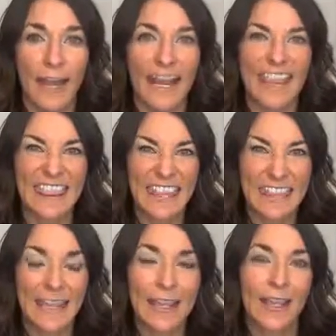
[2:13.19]
And I think
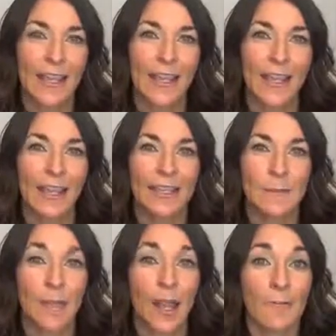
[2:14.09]
that it's
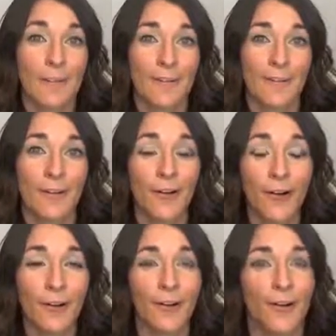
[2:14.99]
becoming
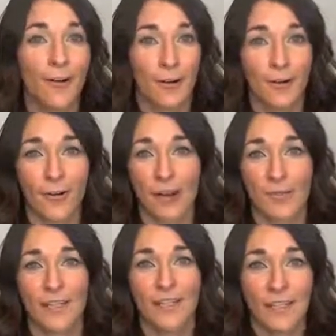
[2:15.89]
harder and harder, and
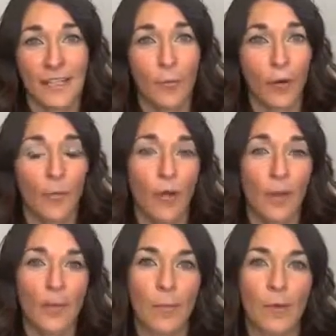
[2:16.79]
we're seeing more and
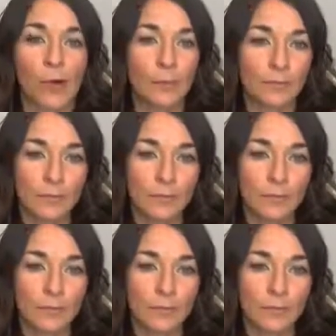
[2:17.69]
more people